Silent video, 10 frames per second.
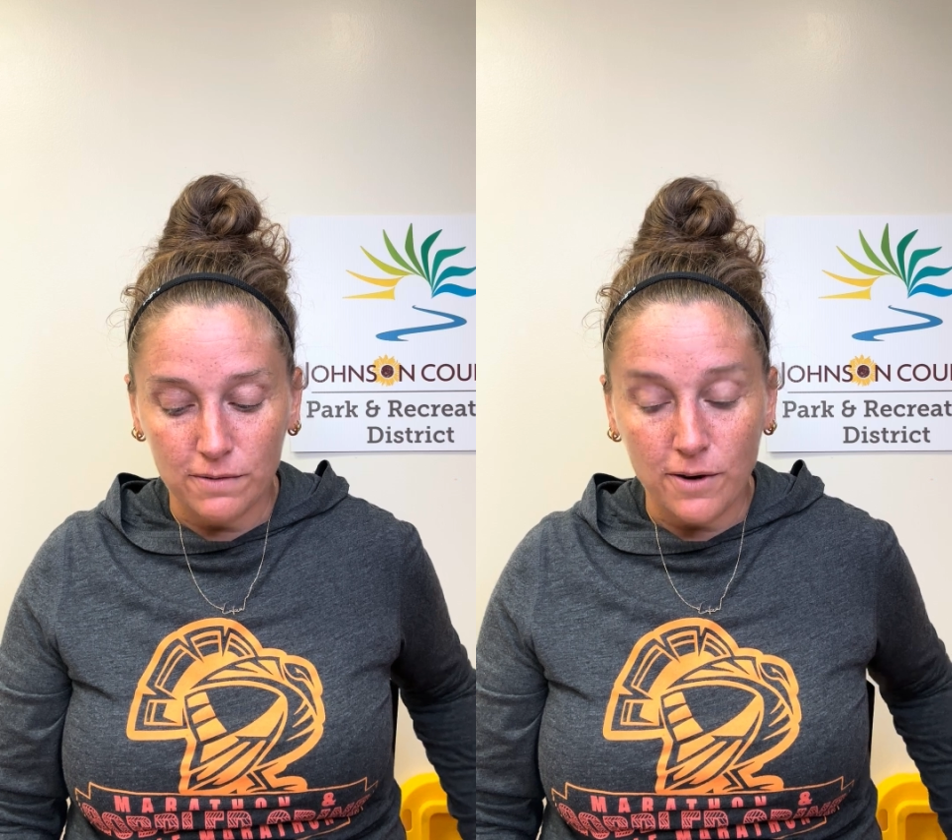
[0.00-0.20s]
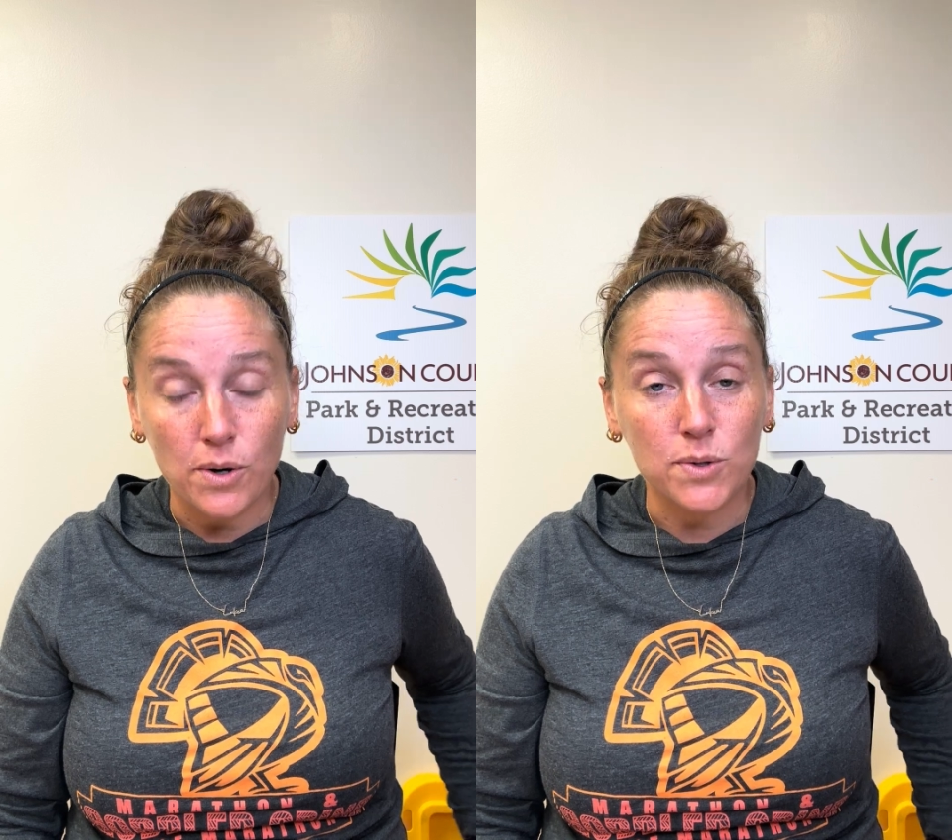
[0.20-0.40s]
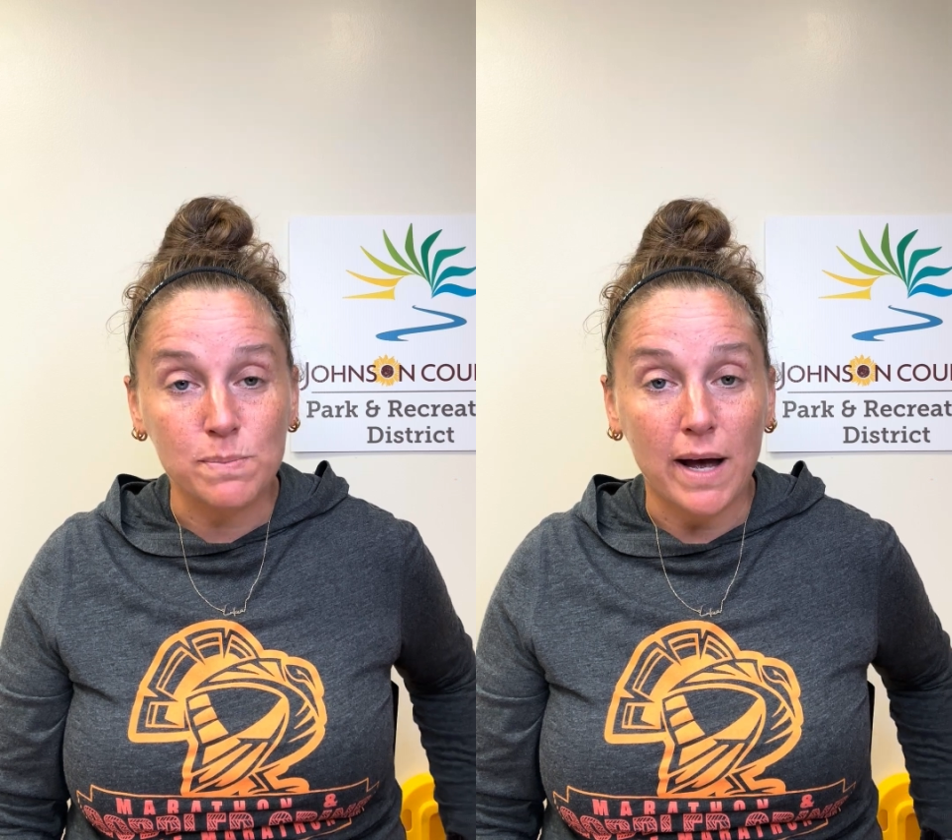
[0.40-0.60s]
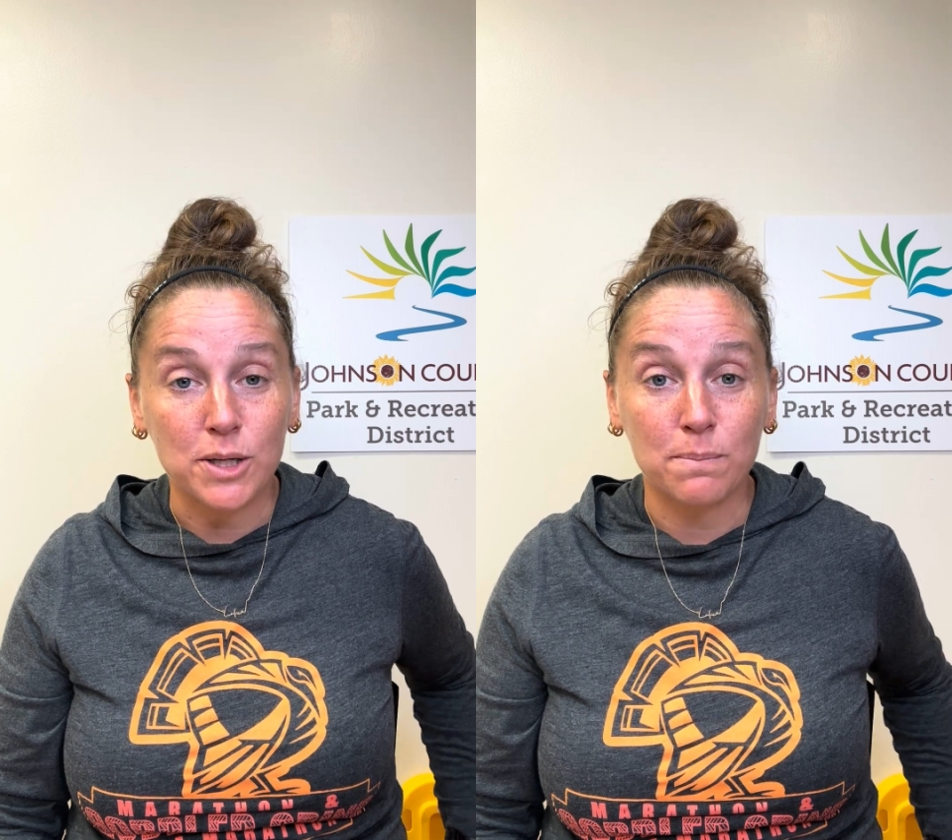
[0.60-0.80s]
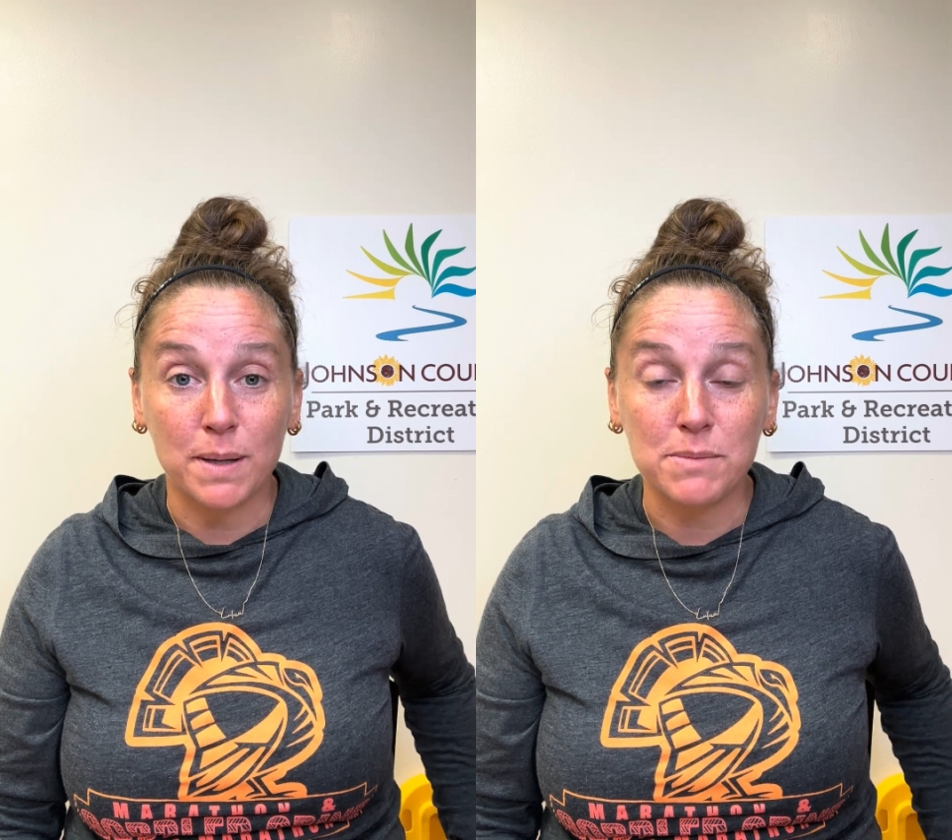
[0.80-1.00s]
photos by
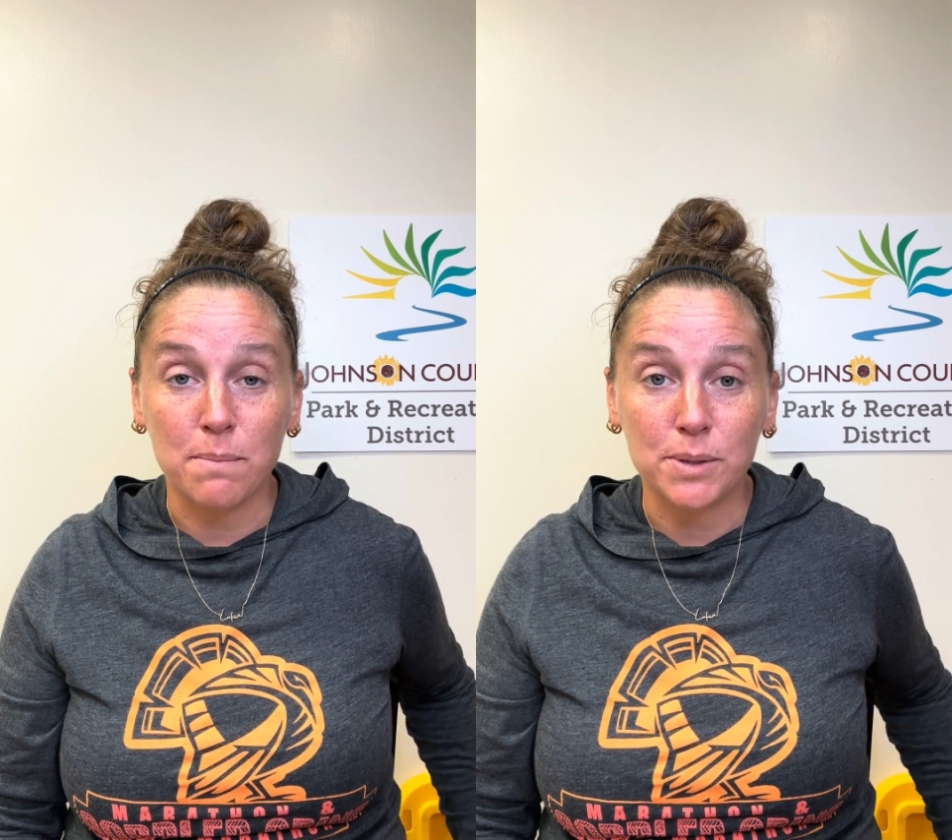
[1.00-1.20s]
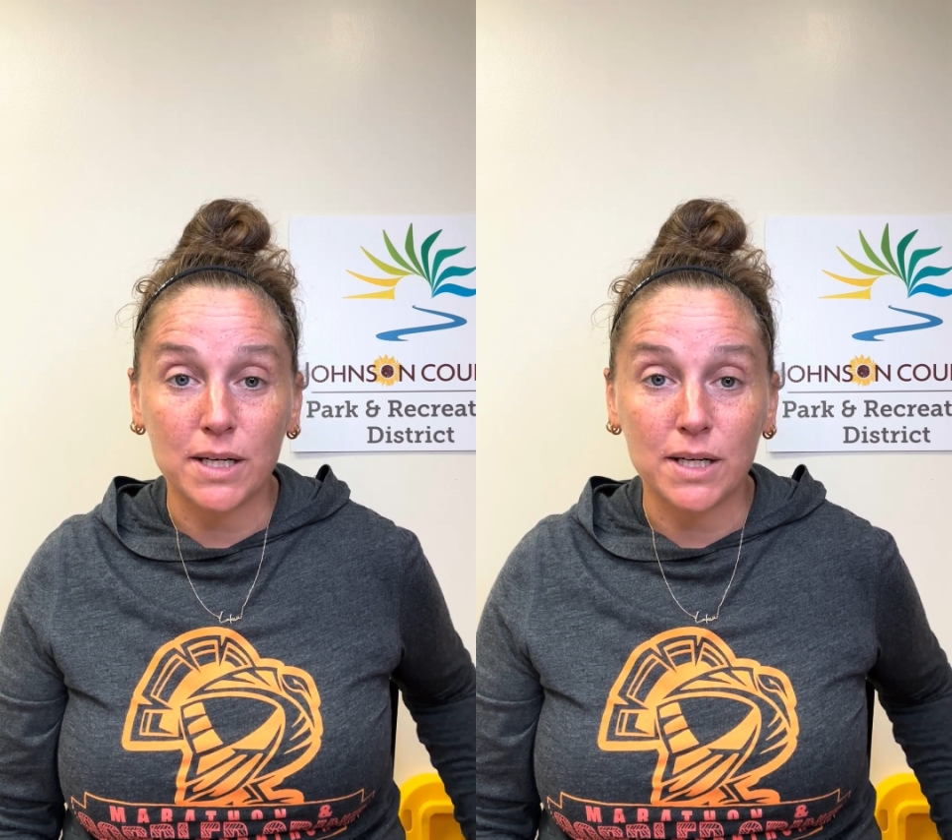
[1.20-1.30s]
your bib number,